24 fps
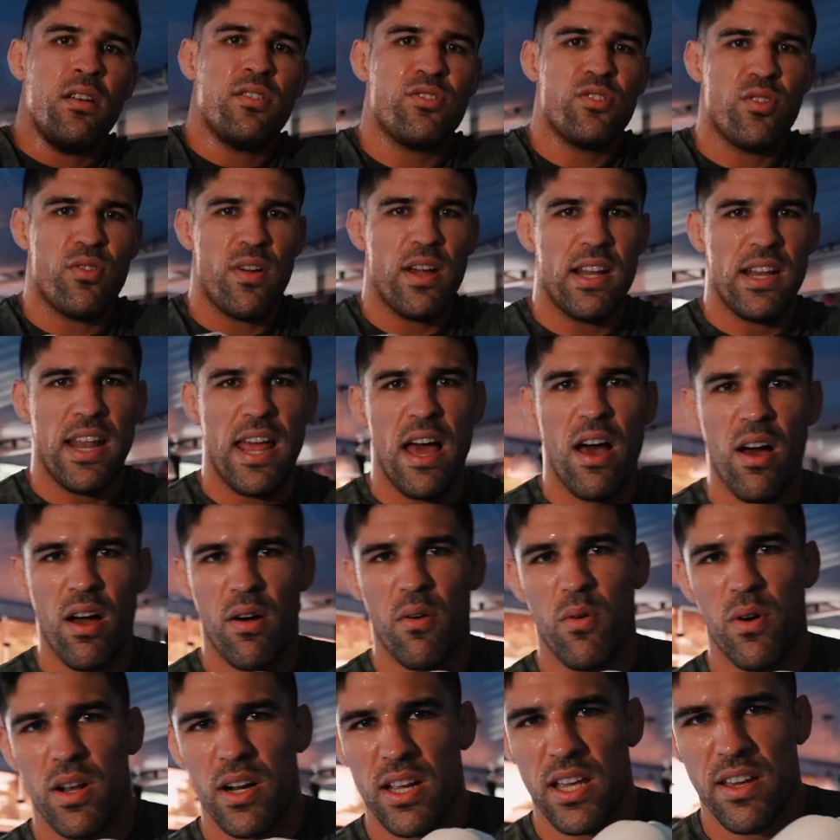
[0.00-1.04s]
So right now I
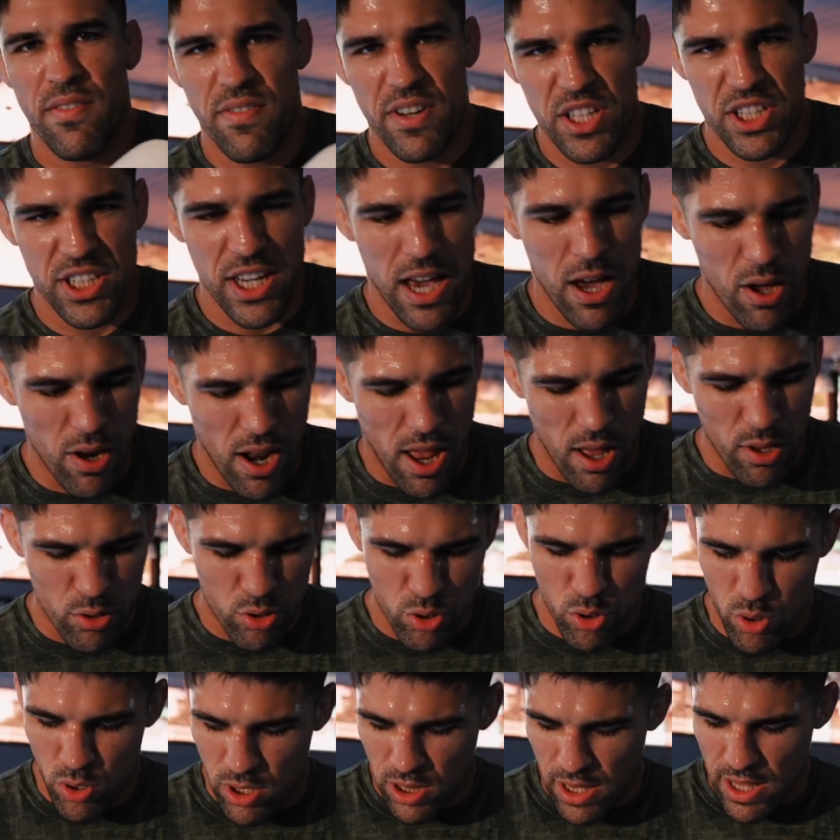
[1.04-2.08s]
want to give a shout out
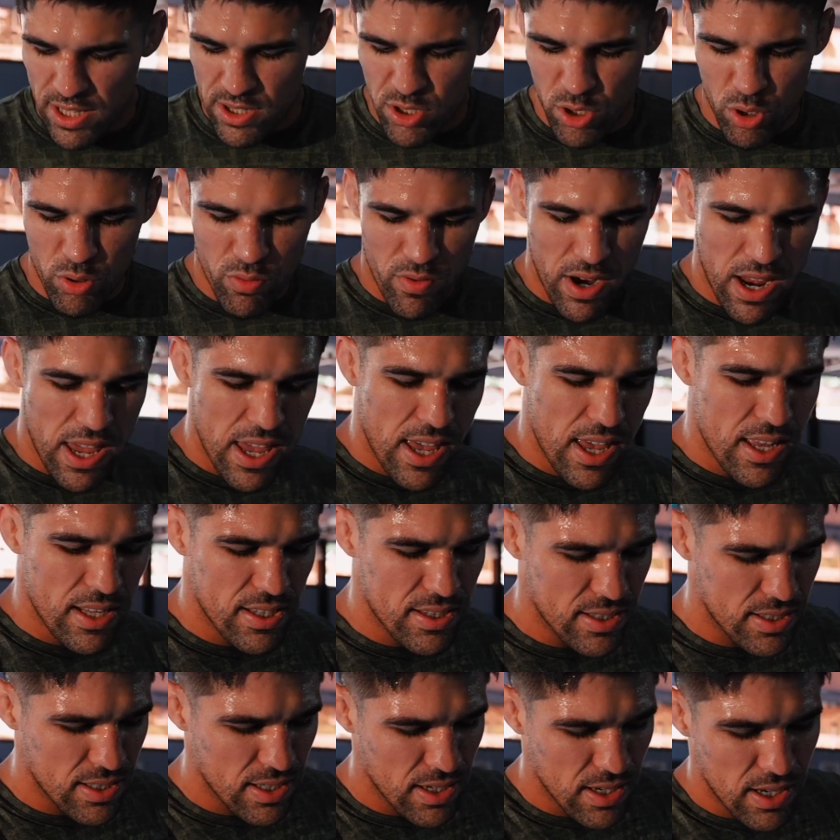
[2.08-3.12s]
to Cleto
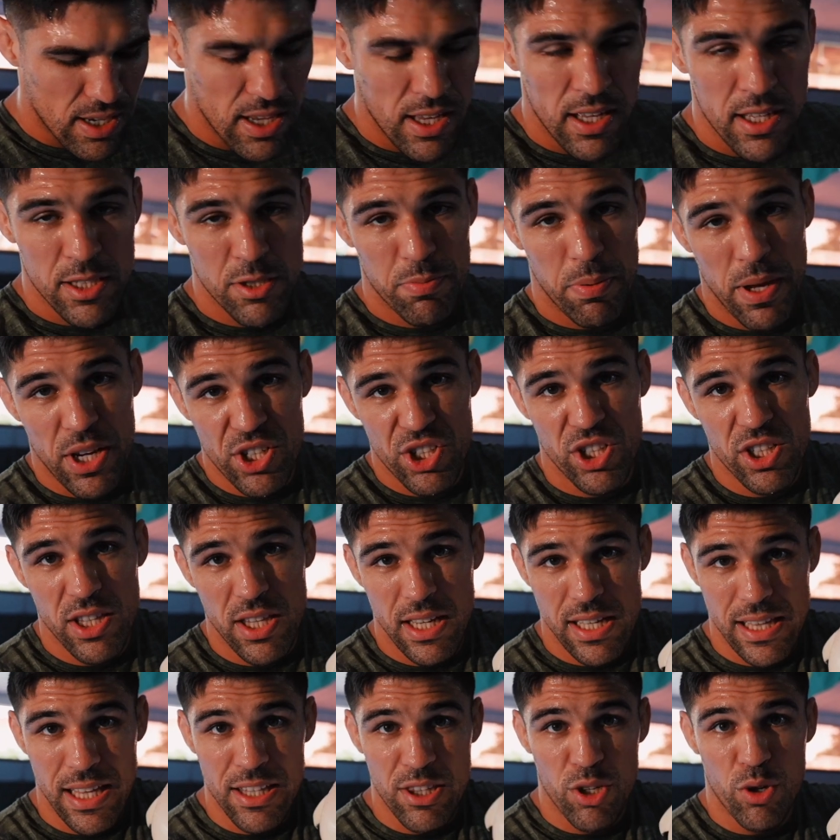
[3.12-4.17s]
Reyes, especially the
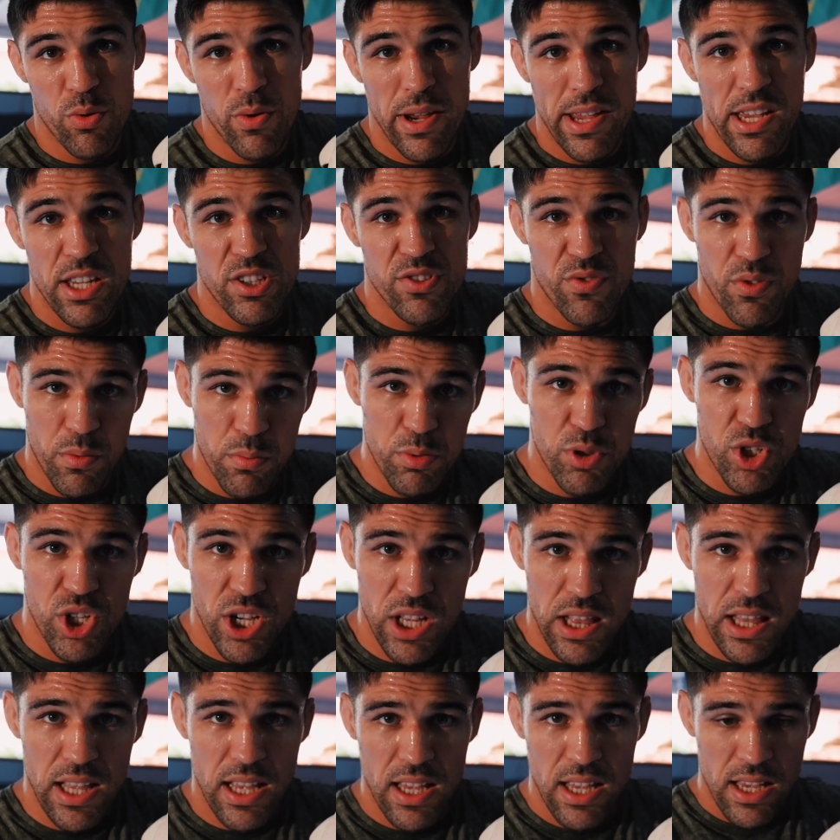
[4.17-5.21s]
Cleto Reyes from
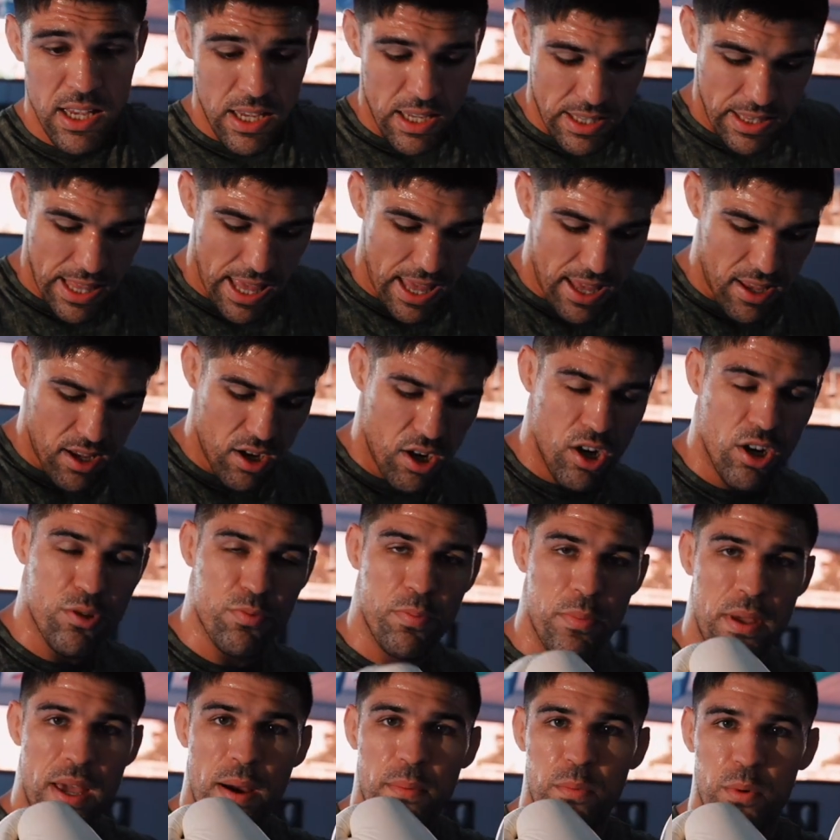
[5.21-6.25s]
Chile that hooked
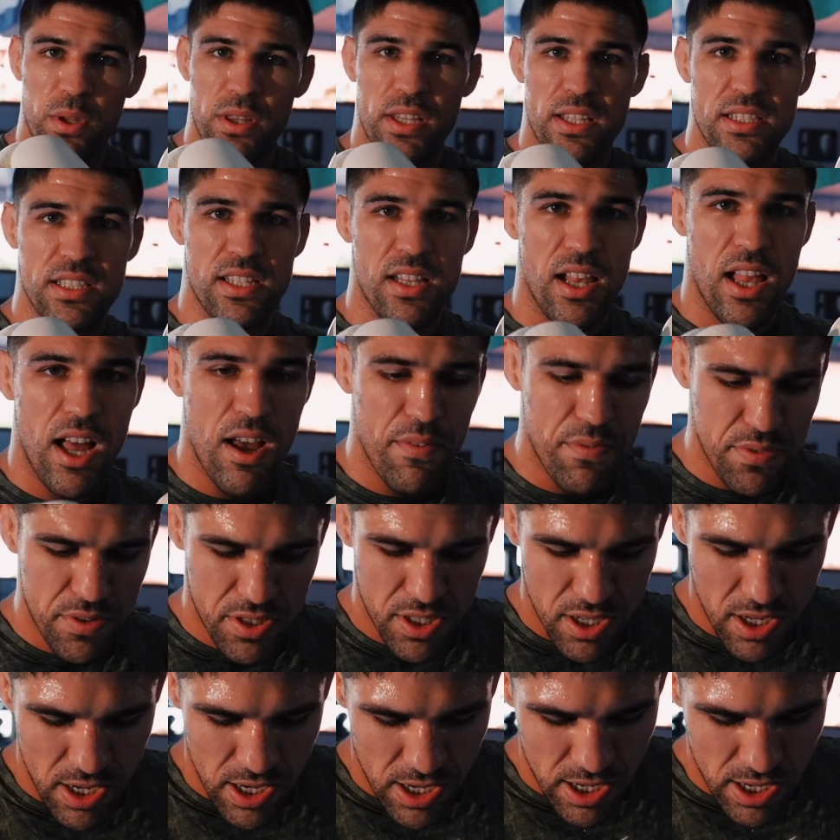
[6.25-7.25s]
me up with these gloves.